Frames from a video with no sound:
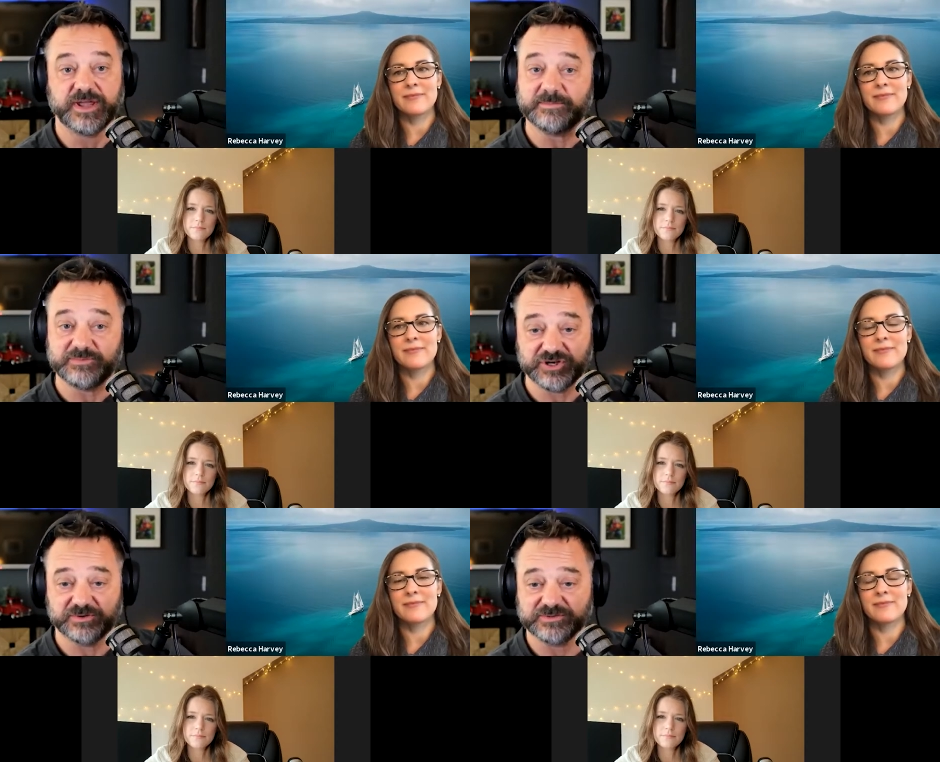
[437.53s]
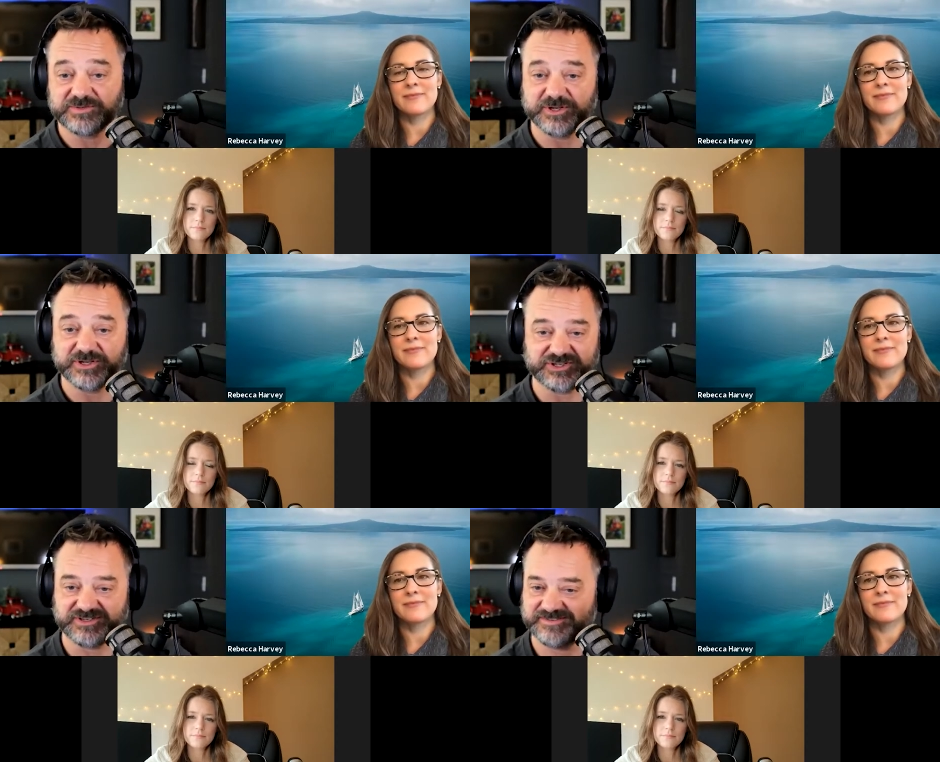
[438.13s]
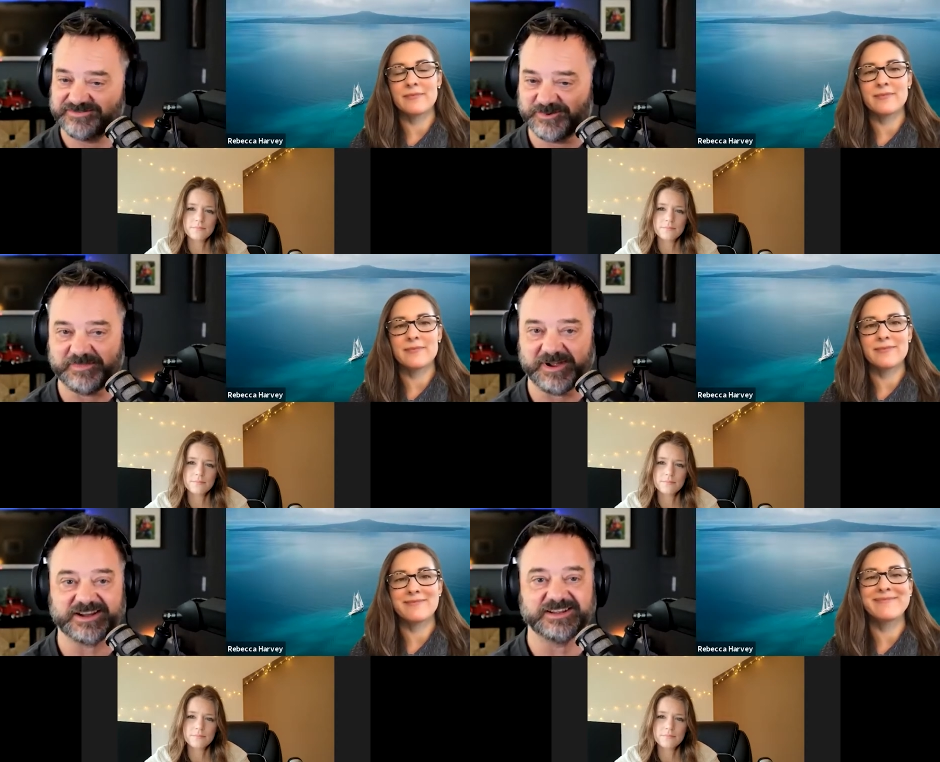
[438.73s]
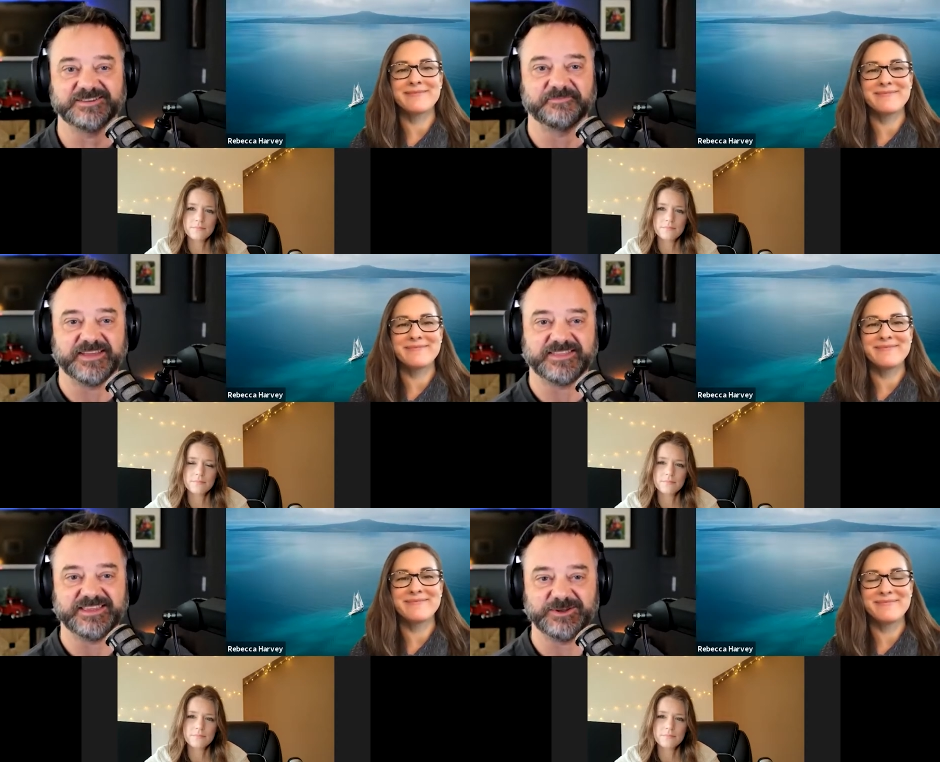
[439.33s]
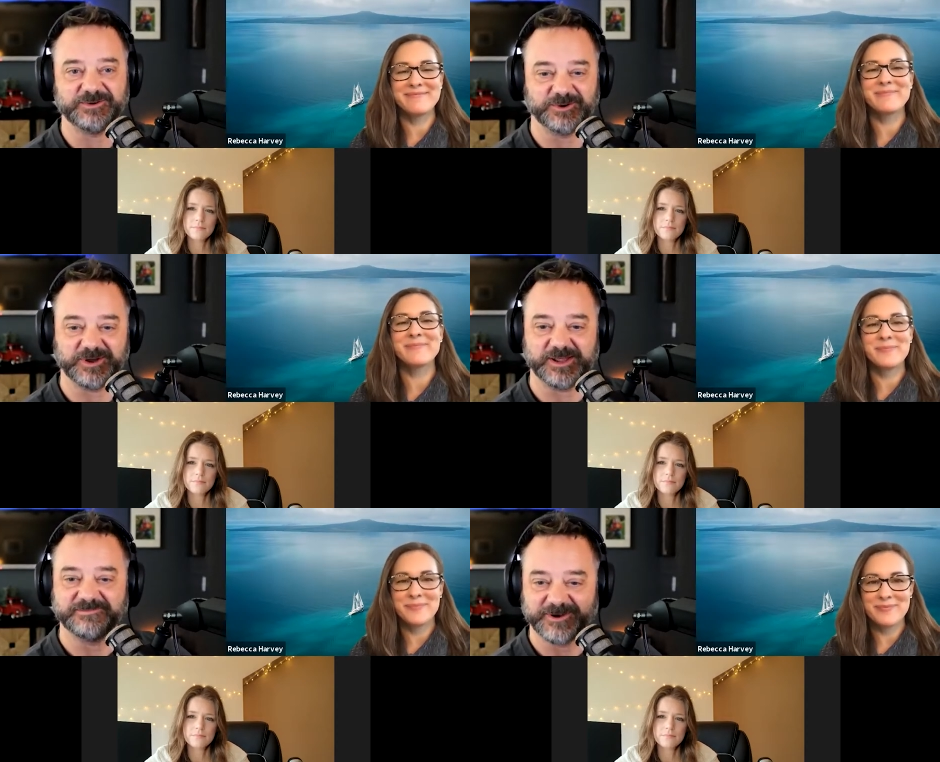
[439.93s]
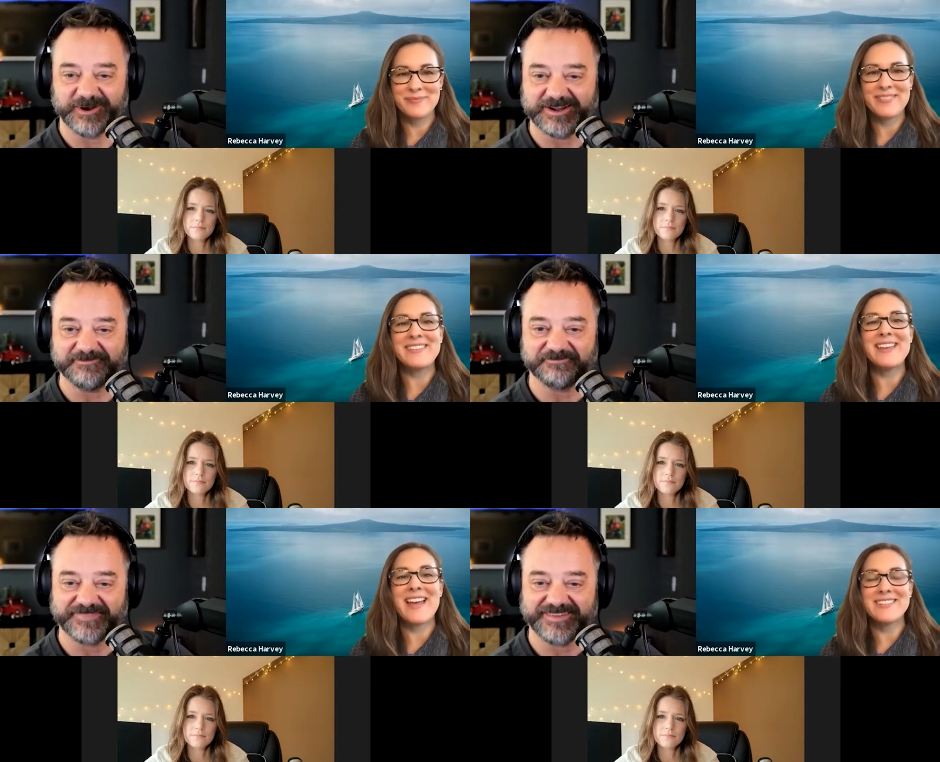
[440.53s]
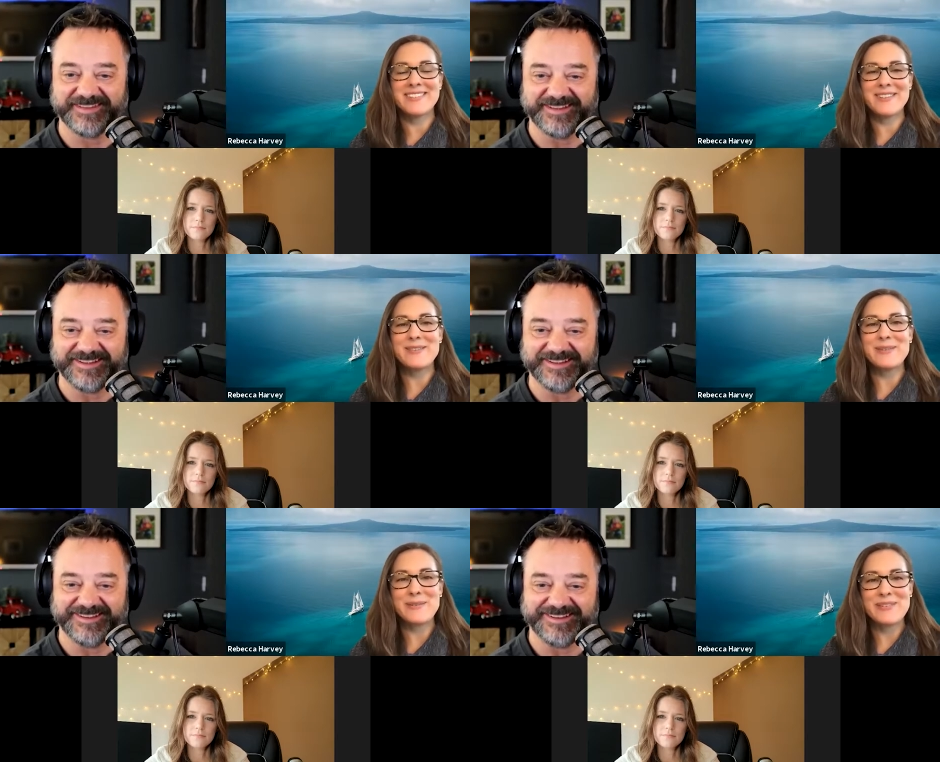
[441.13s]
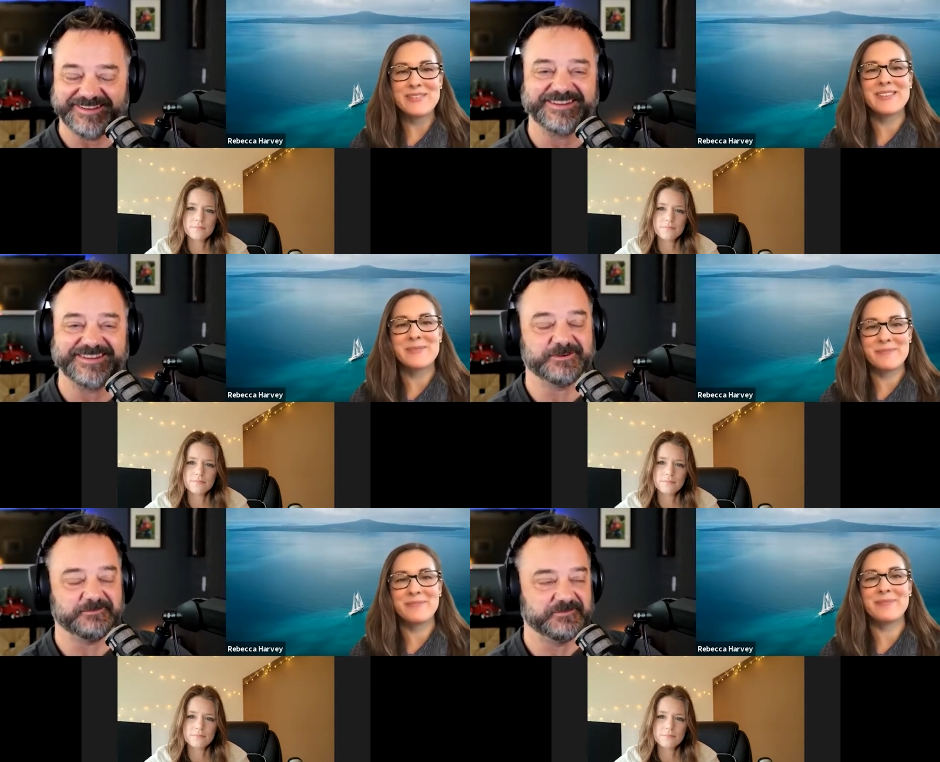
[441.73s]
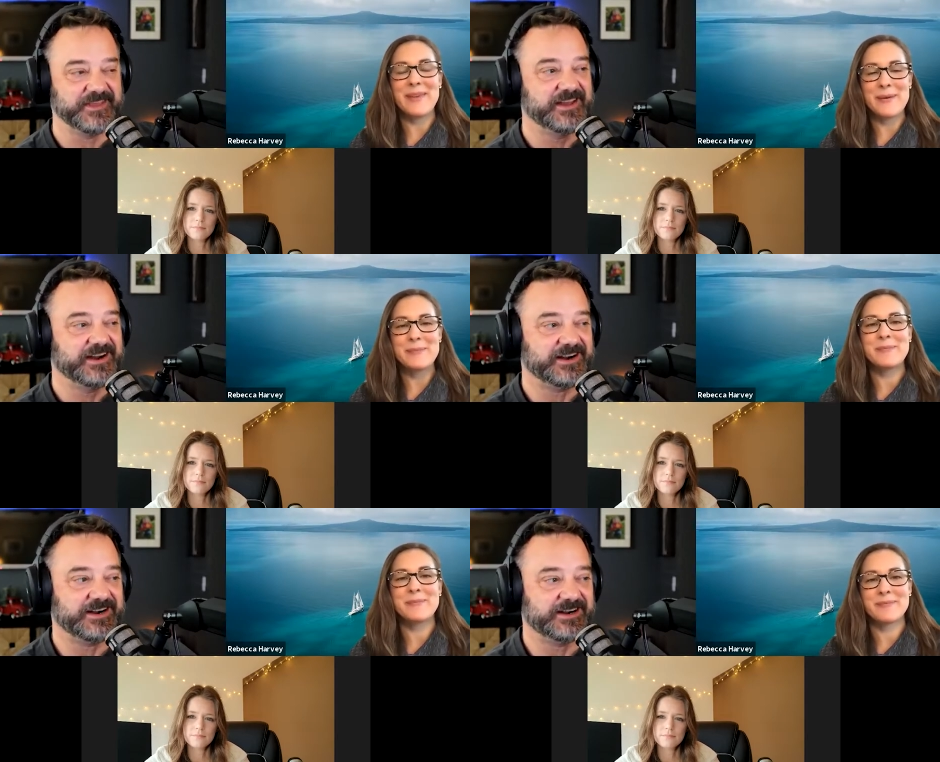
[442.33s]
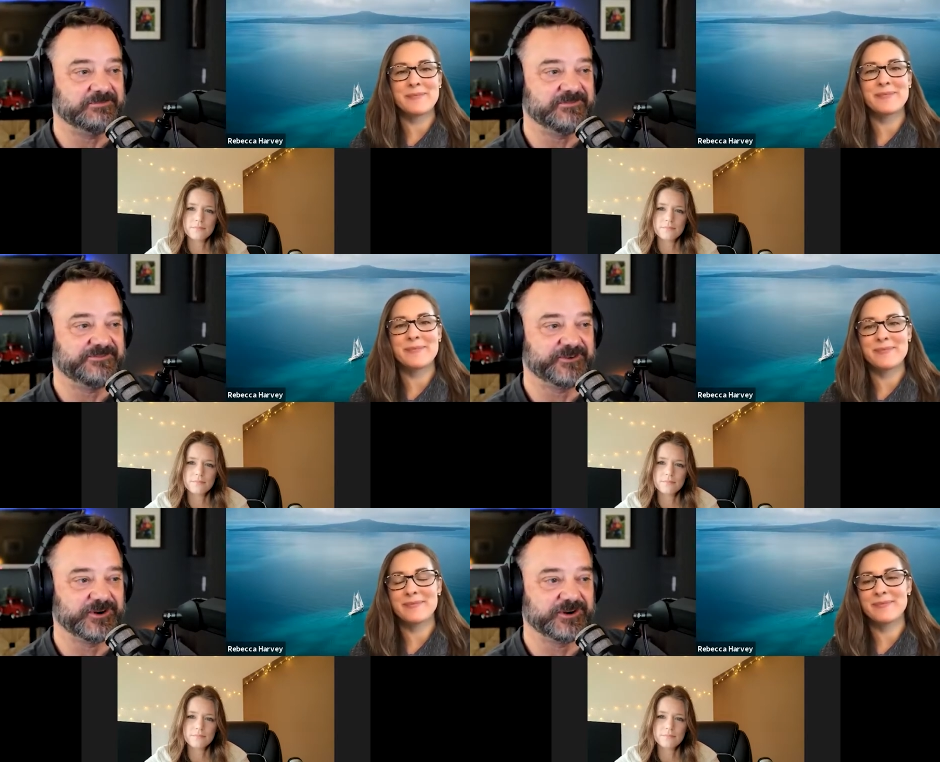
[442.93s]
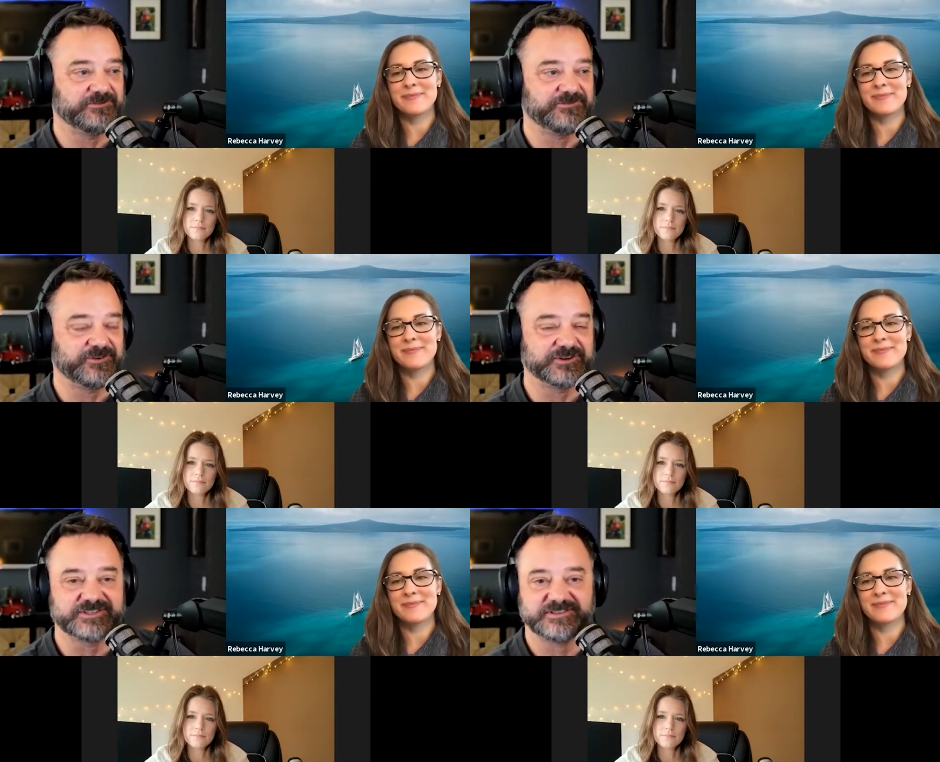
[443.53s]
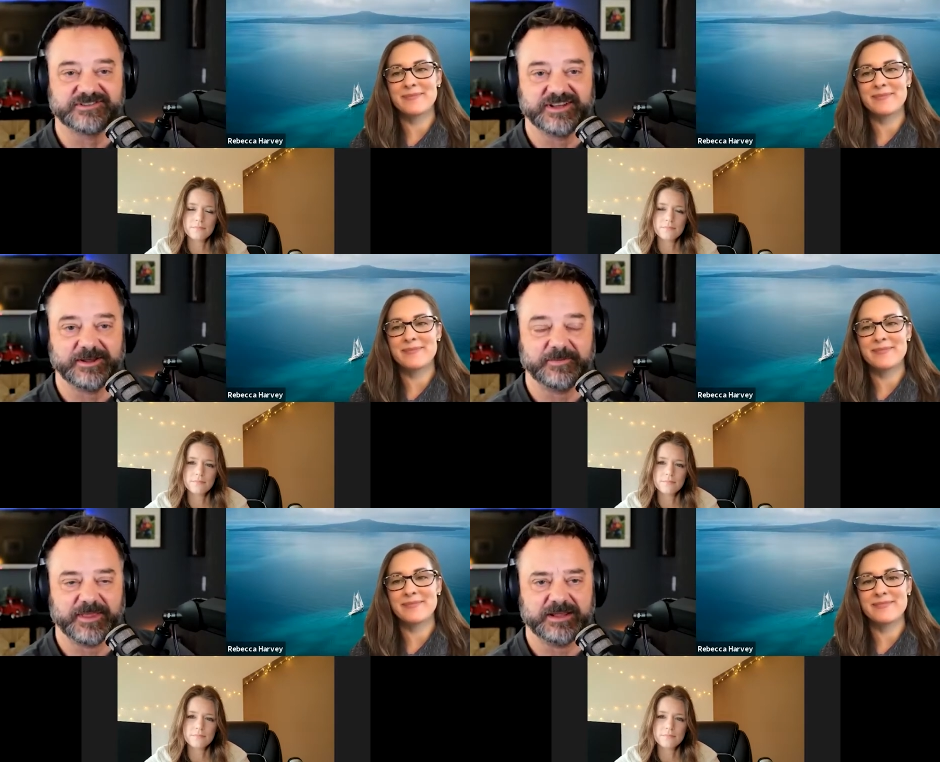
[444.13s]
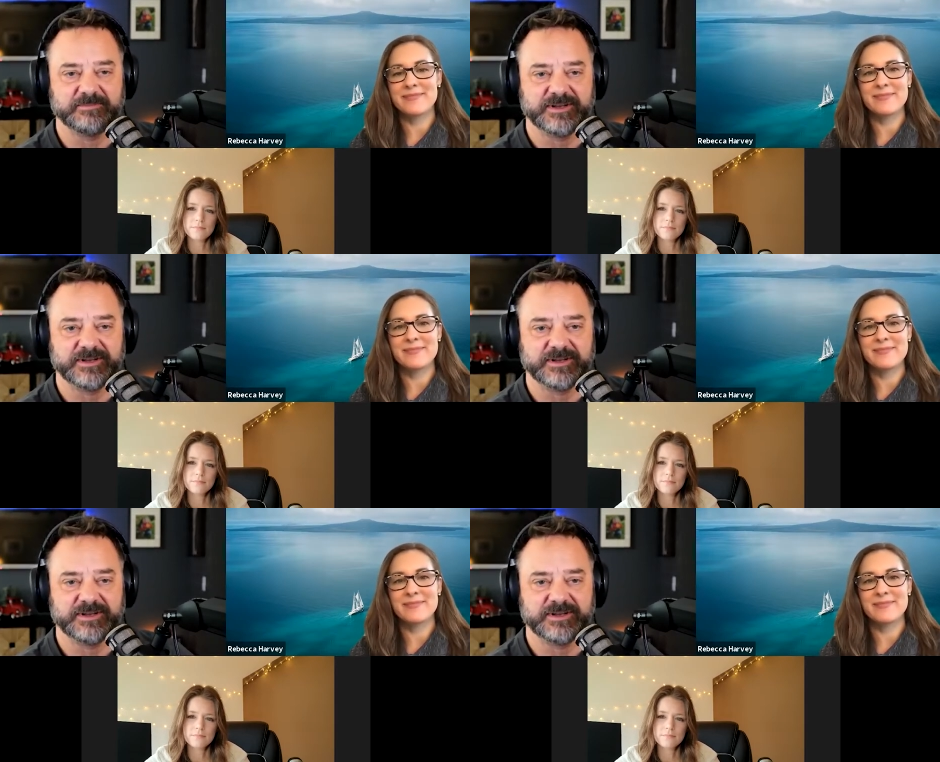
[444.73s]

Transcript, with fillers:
Speaker 1: Abe Jones, which Rebecca, I think you know Abe, right?
Speaker 2: Yes, I do.
Speaker 1: Yep. Um, for first, him